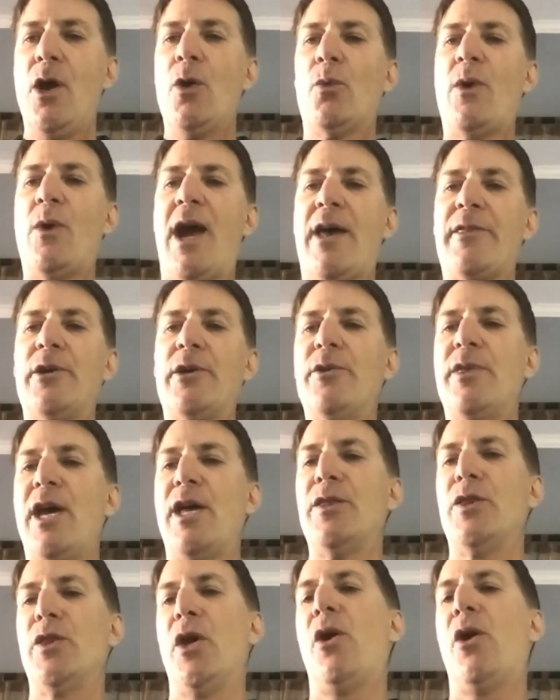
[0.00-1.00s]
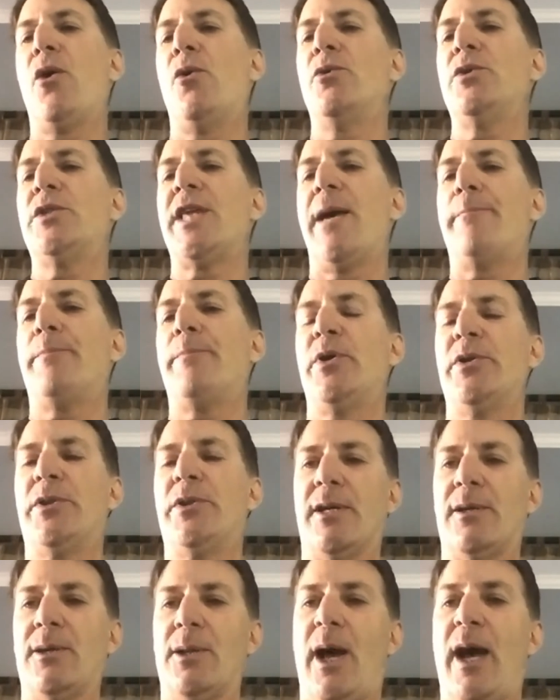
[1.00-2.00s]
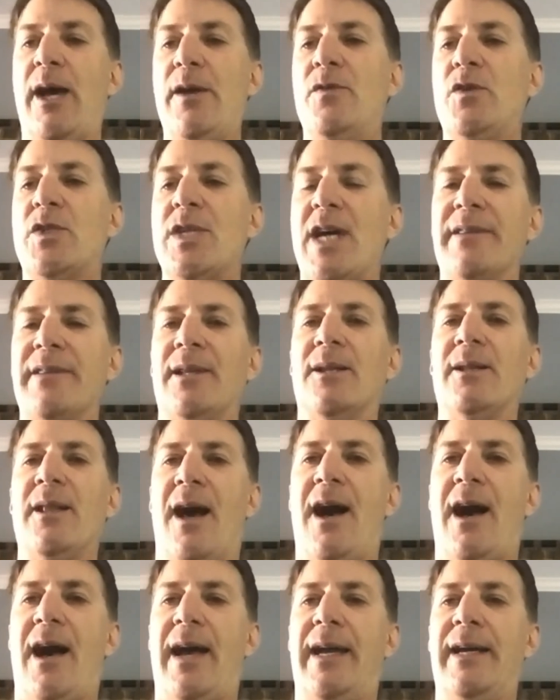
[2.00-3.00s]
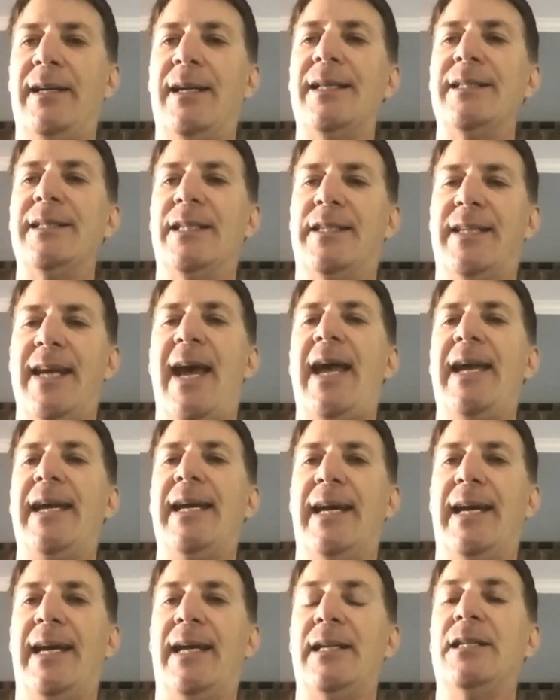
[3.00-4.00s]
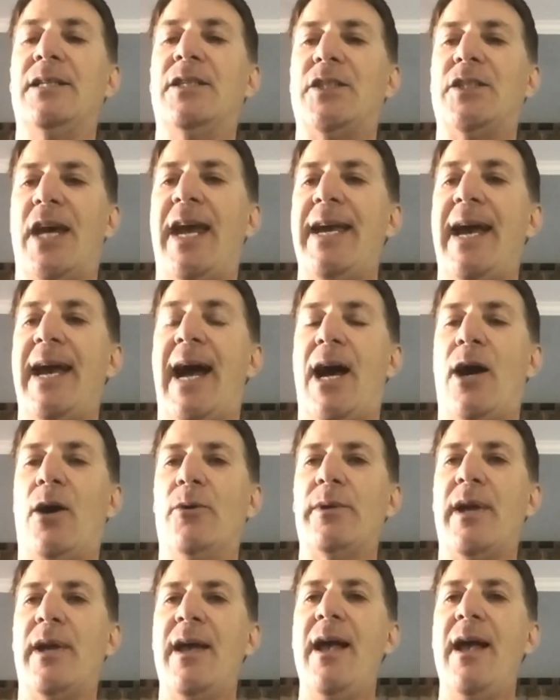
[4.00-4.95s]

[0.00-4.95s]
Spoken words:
rather than those that put their lives on the line day in, day out,